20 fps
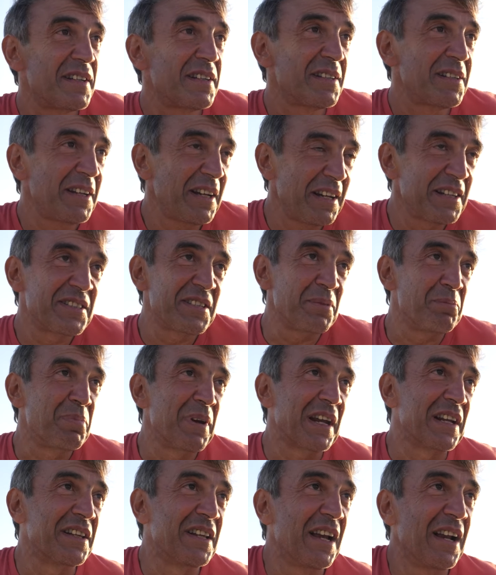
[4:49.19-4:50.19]
is a
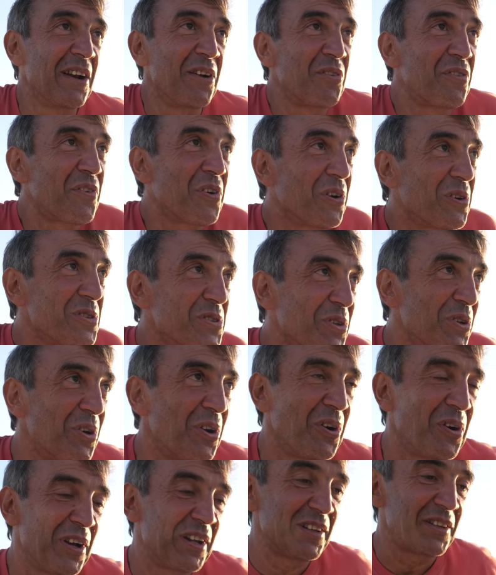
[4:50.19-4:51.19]
big deal, of course, you
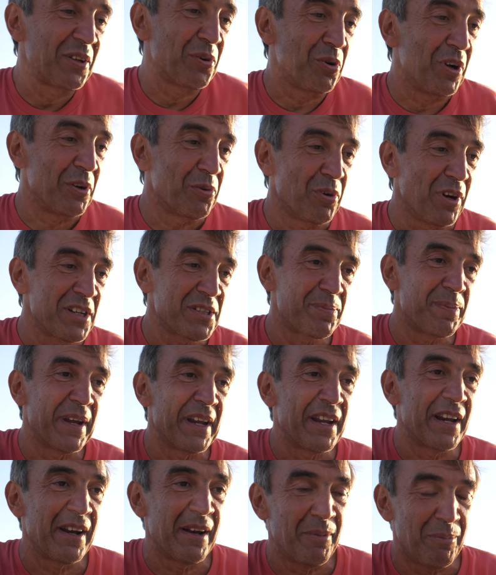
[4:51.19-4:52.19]
know. And when we're
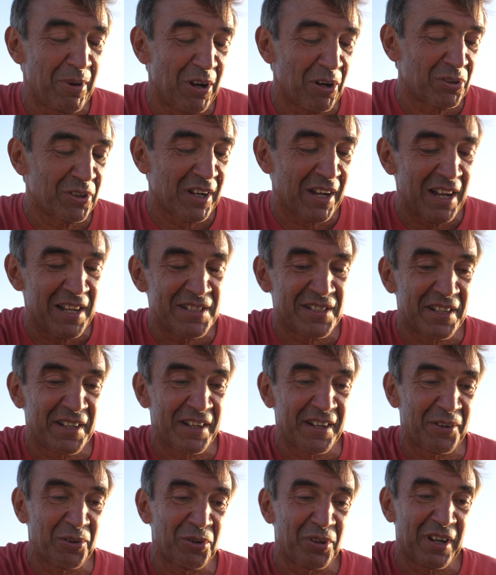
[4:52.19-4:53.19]
speaking about
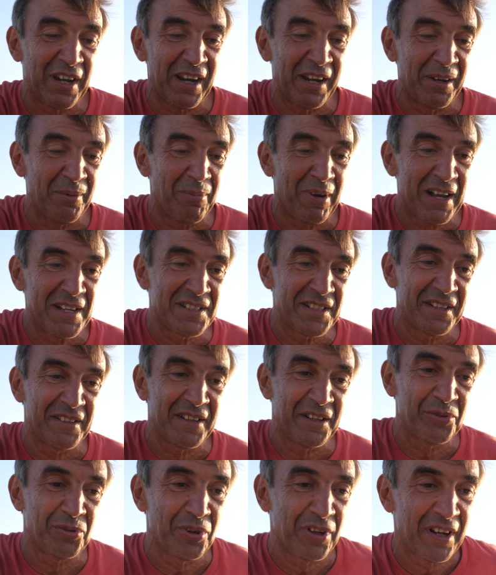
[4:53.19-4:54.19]
cancer, you can imagine
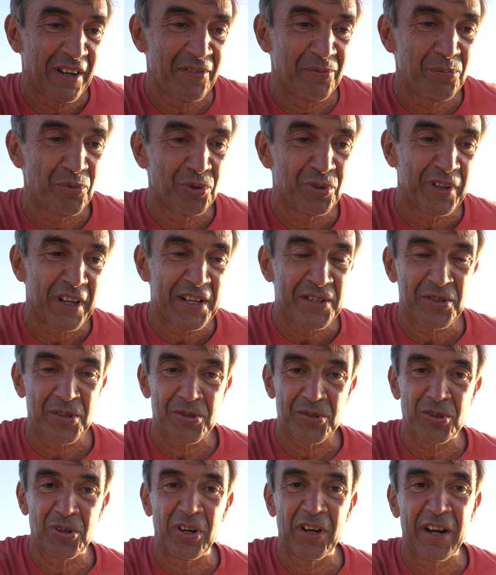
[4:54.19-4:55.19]
that you have
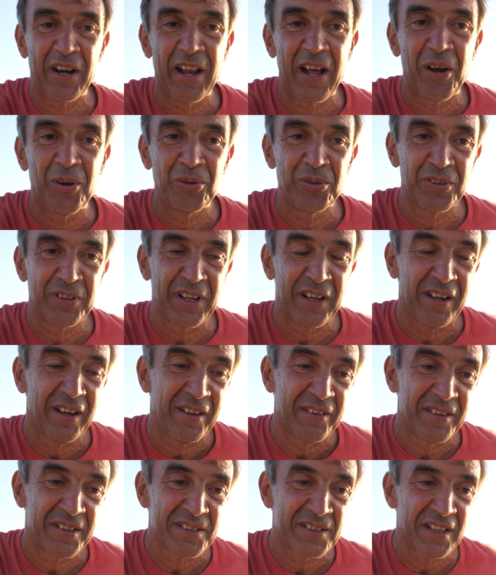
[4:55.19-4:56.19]
mutations all around
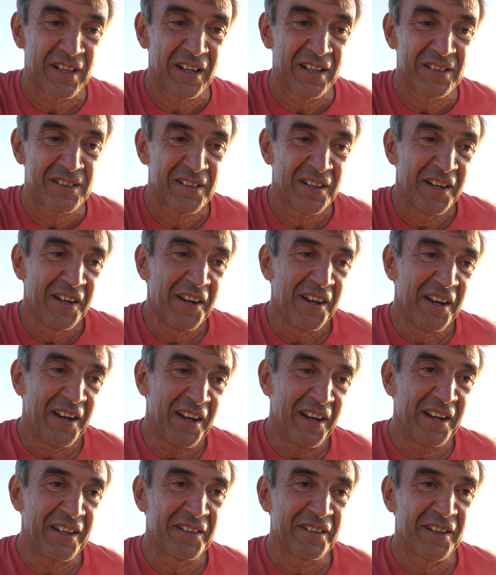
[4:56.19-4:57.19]
uh, the cells,
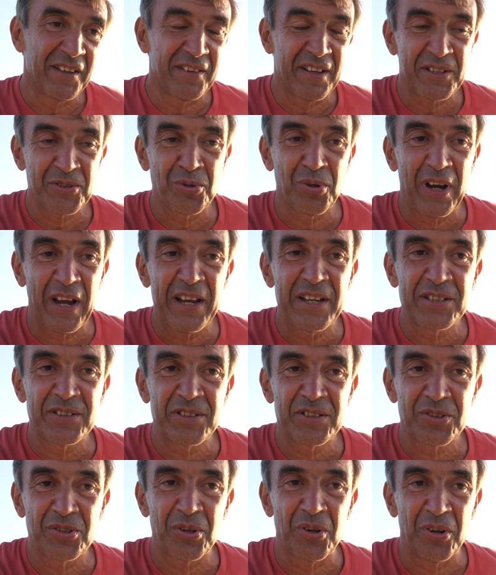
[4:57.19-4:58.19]
and that's why it's
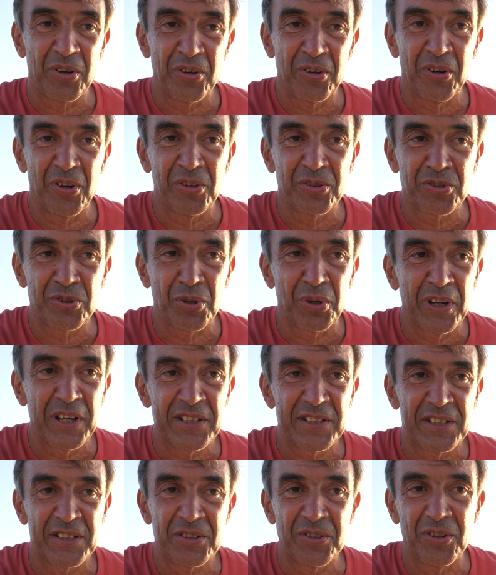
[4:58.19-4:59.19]
so, not so
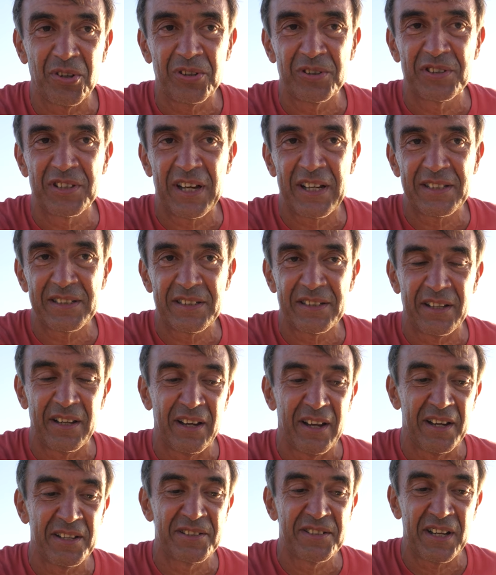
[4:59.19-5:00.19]
easy. It's not just
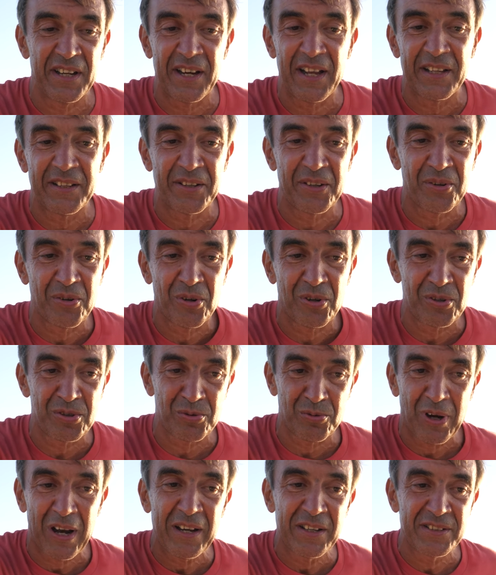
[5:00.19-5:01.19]
a, a, genetic
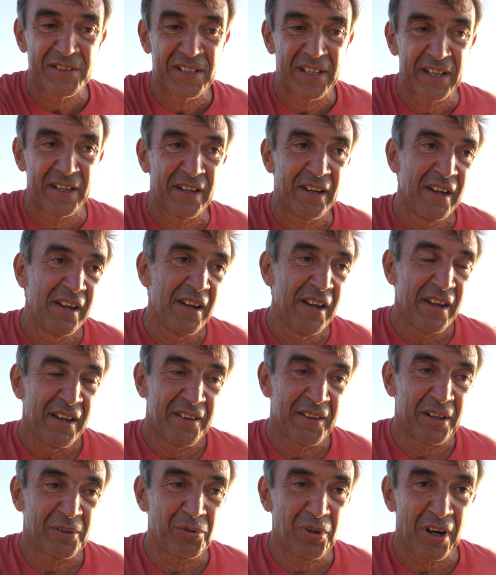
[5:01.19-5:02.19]
cause, one gene
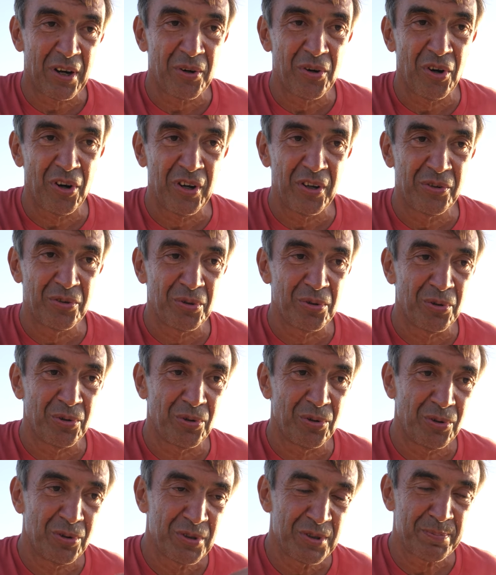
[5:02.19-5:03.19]
that you are going
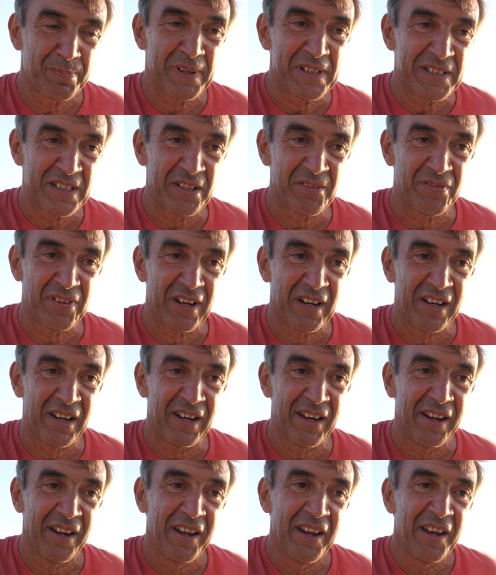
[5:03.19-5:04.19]
to
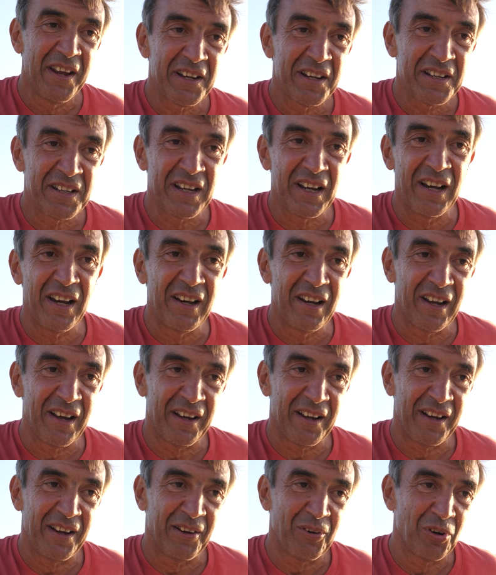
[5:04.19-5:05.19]
specifically kill
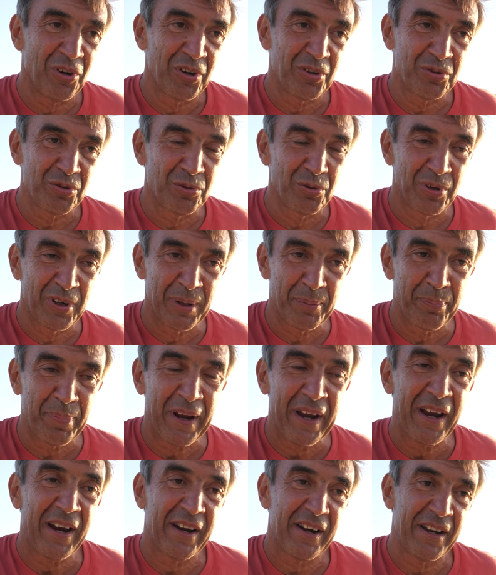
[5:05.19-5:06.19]
uh, or to
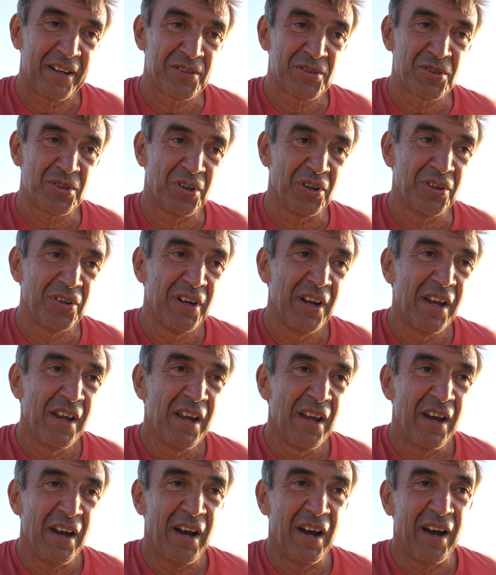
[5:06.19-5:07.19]
repair and so on
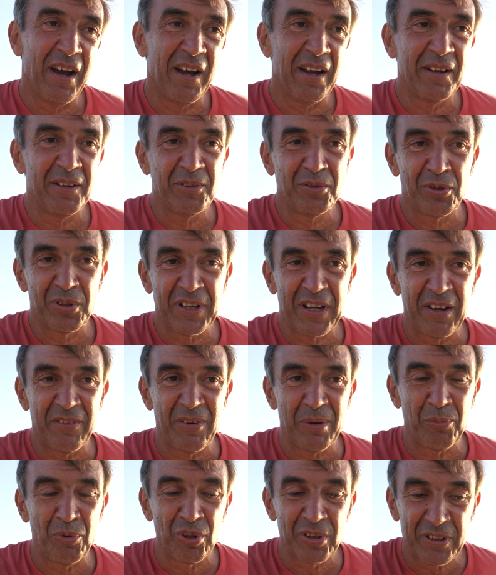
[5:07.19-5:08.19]
uh, you have
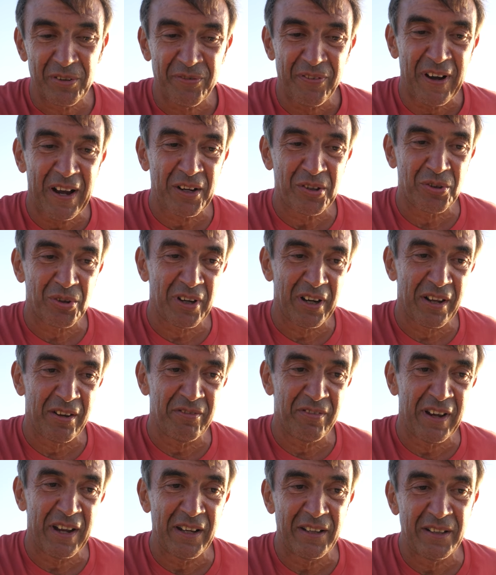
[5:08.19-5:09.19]
a multifactorial
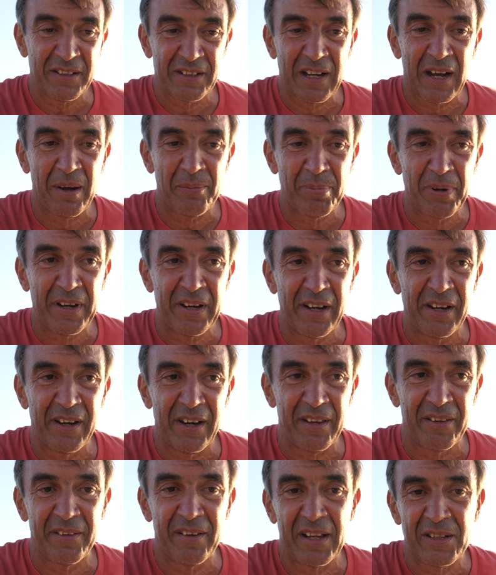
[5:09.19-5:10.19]
event happening,
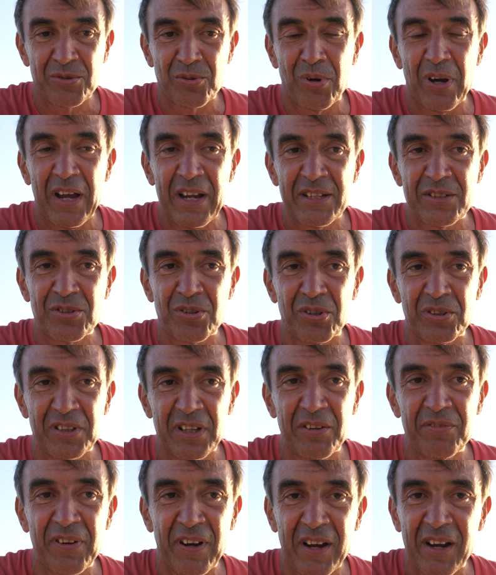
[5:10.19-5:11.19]
and that's why it's so
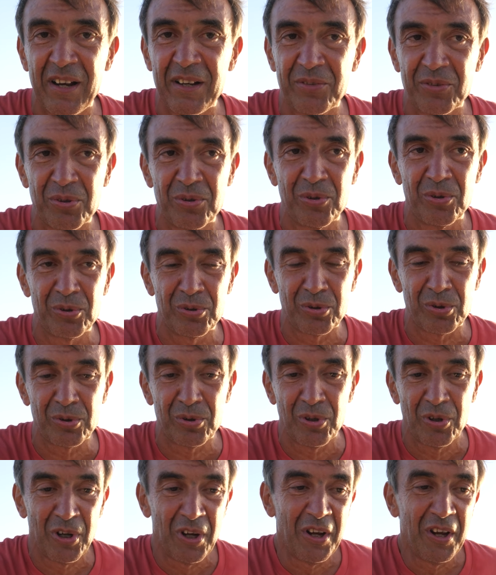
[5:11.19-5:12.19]
difficult to,
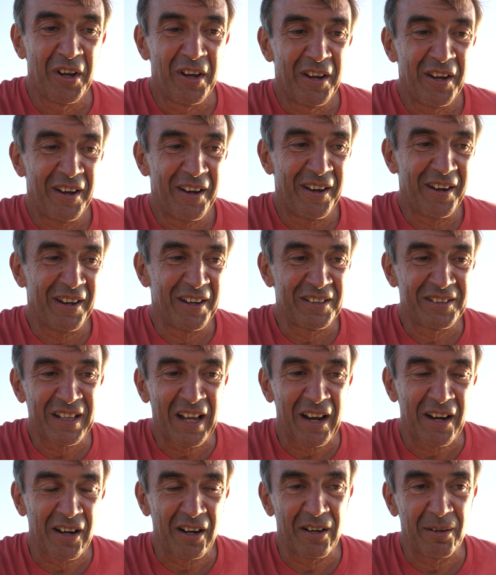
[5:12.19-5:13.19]
to uh,
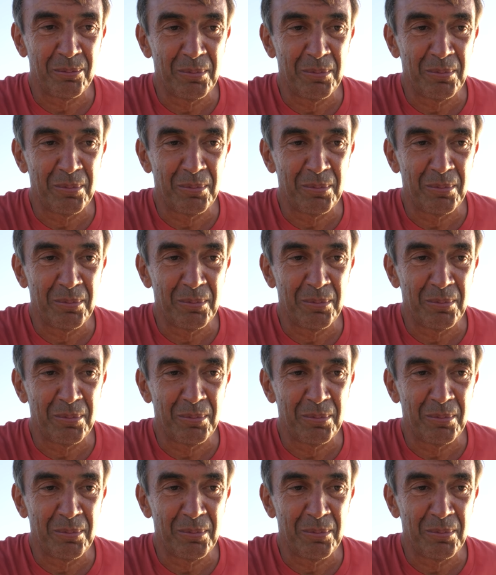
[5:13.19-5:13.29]
tackle.